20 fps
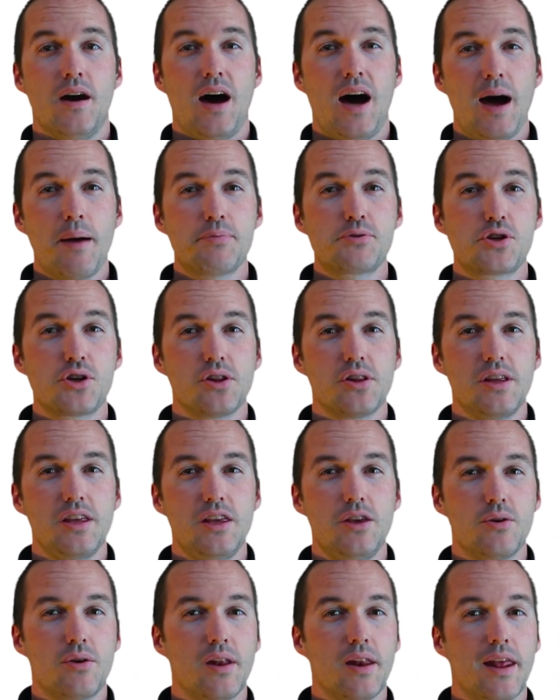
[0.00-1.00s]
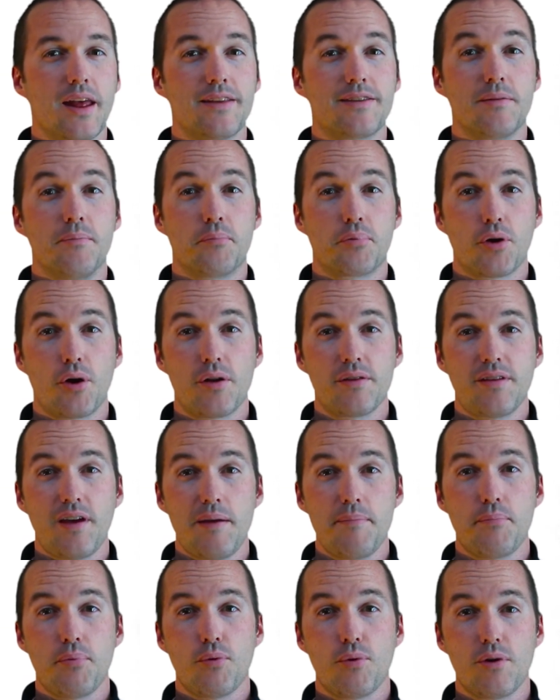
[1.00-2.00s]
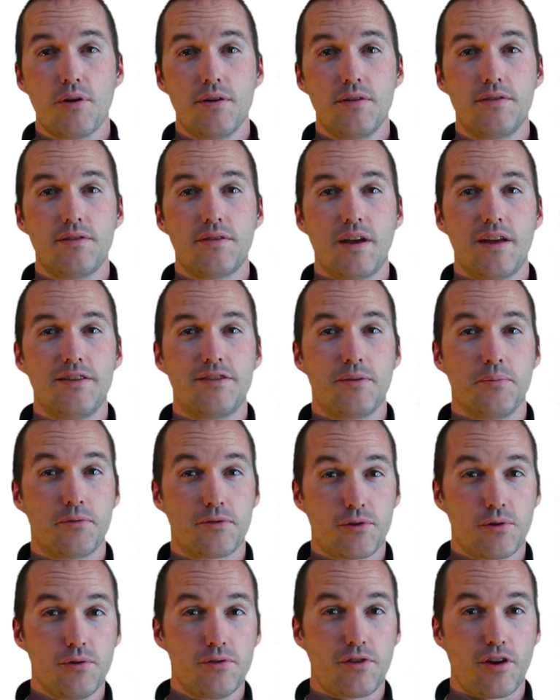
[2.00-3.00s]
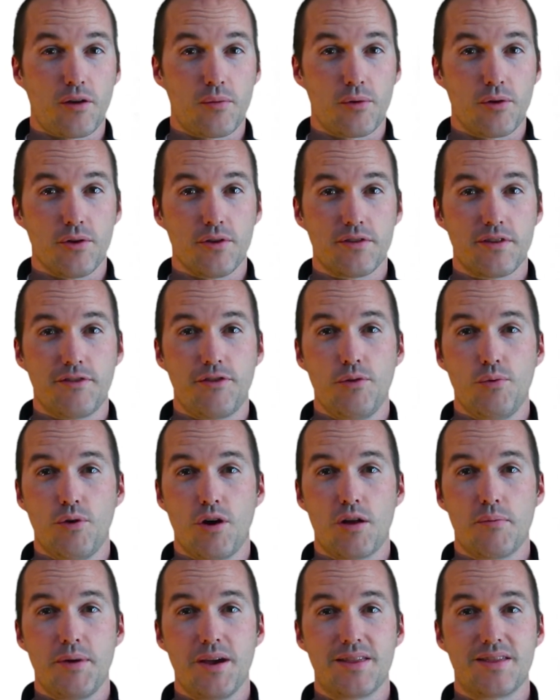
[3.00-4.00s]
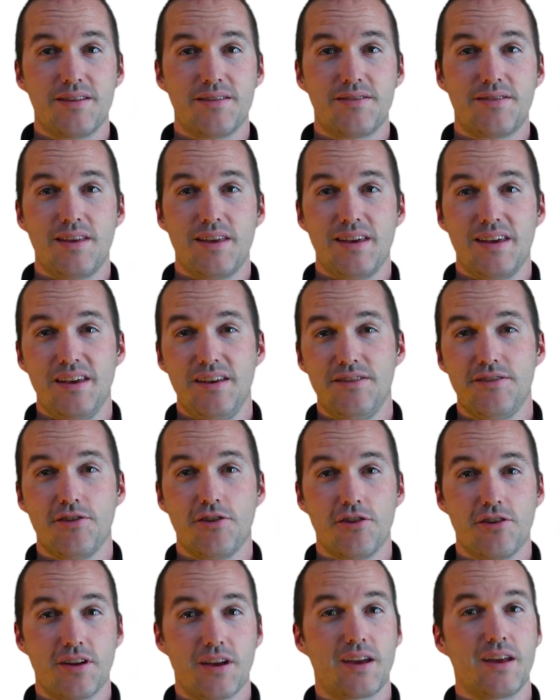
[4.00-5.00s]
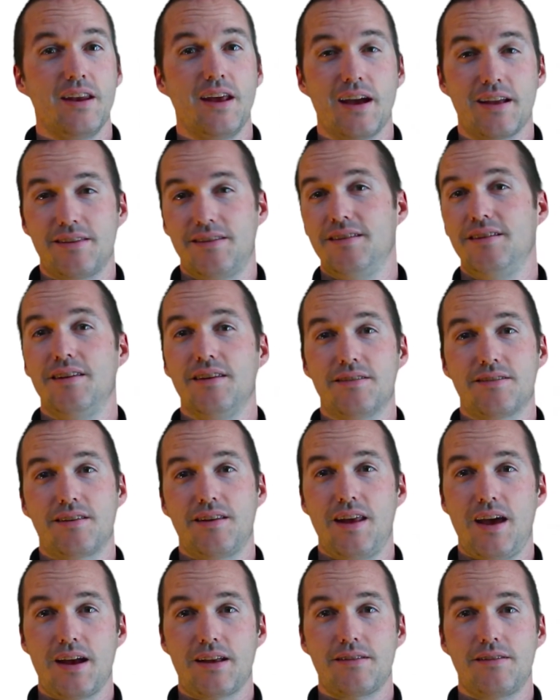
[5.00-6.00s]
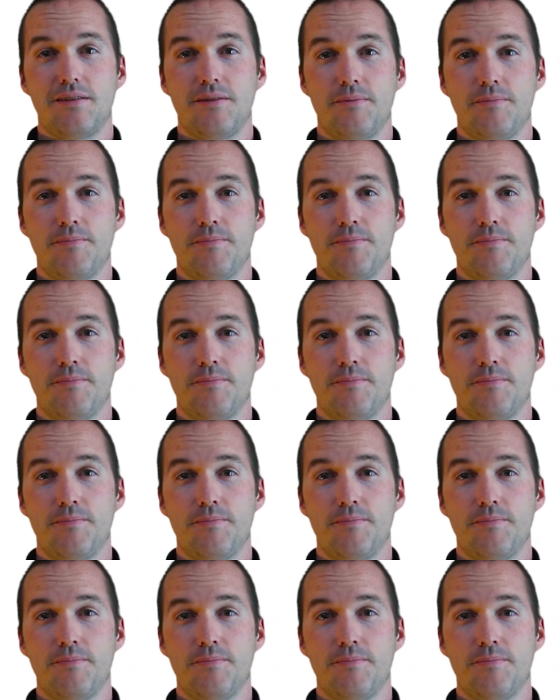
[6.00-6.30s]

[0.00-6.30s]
Optionally, you can get some prototype boards and some screw terminals if you want to make this thing easier to connect and disconnect.